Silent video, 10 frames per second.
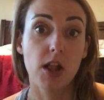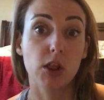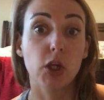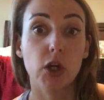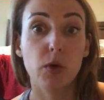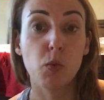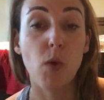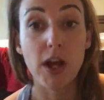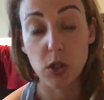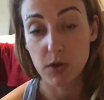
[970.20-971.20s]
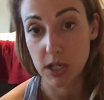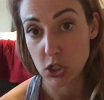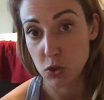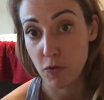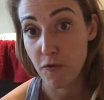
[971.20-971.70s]
learn what you can
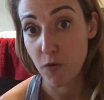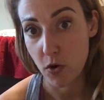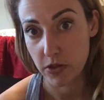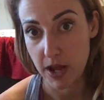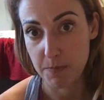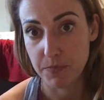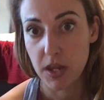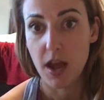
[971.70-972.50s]
do for them.